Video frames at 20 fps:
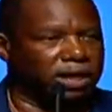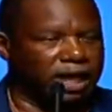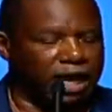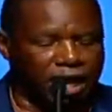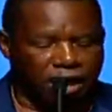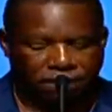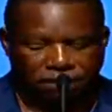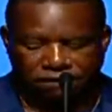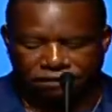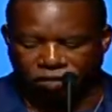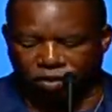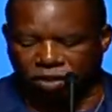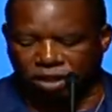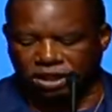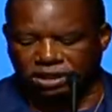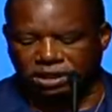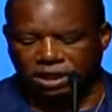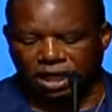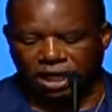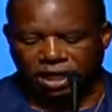the Air
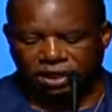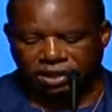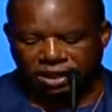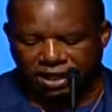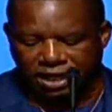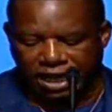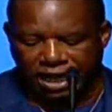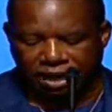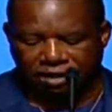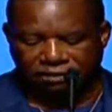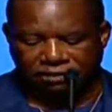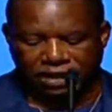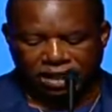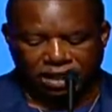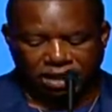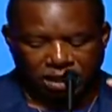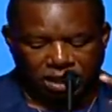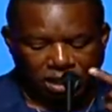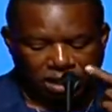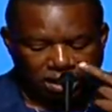Force, the
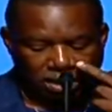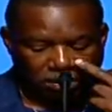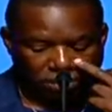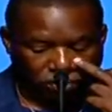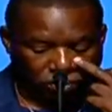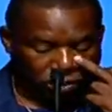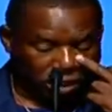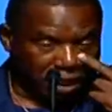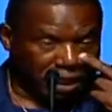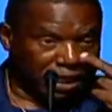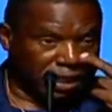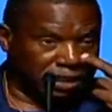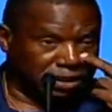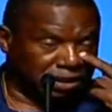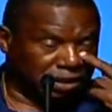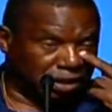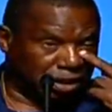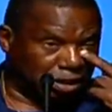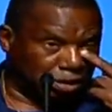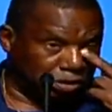Navy, the
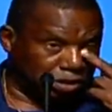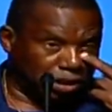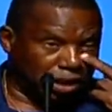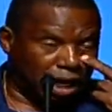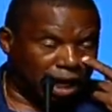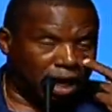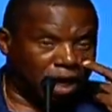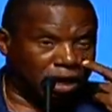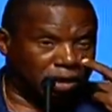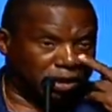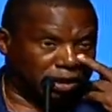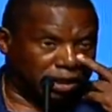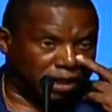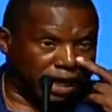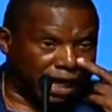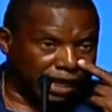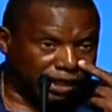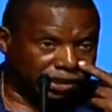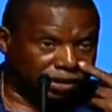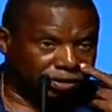Marines, the Coast Guard, the
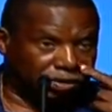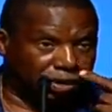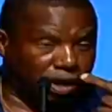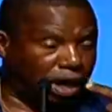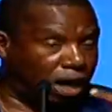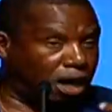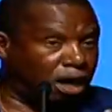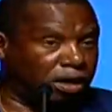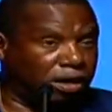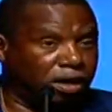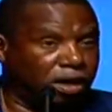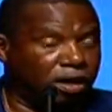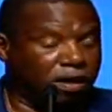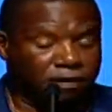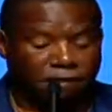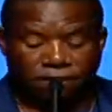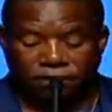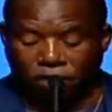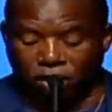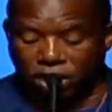National Guard,
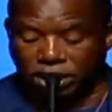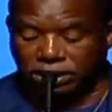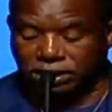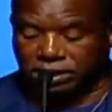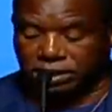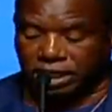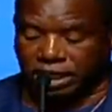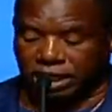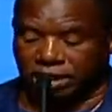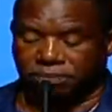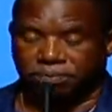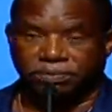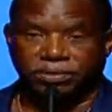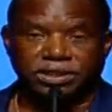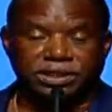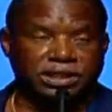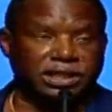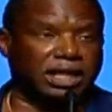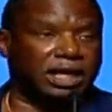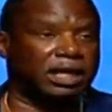
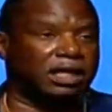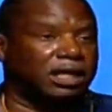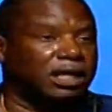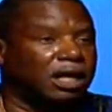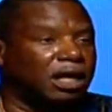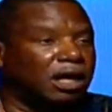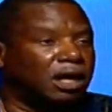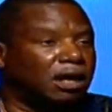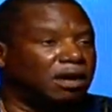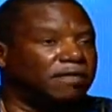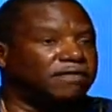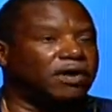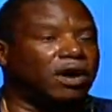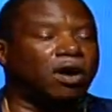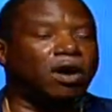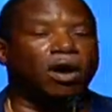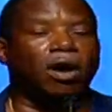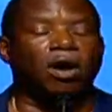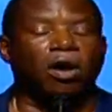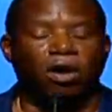14% of
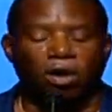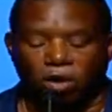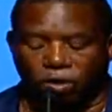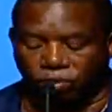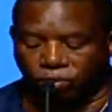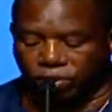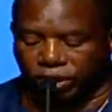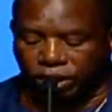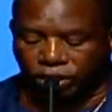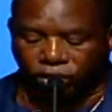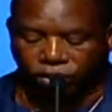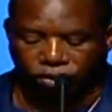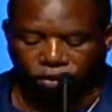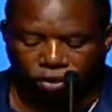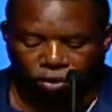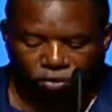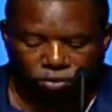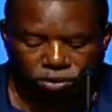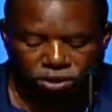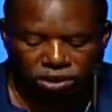all
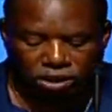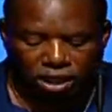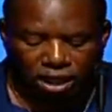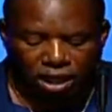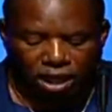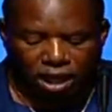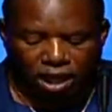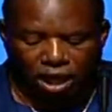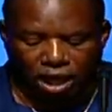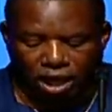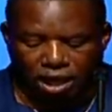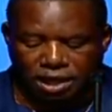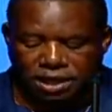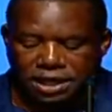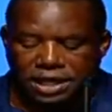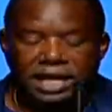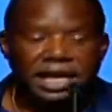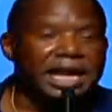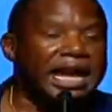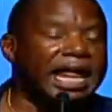recruits
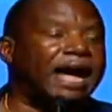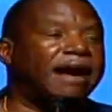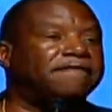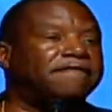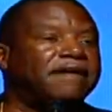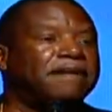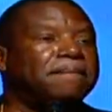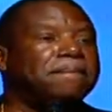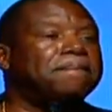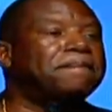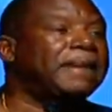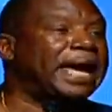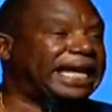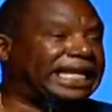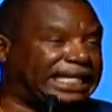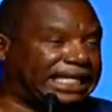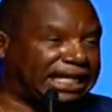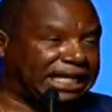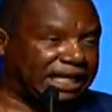never make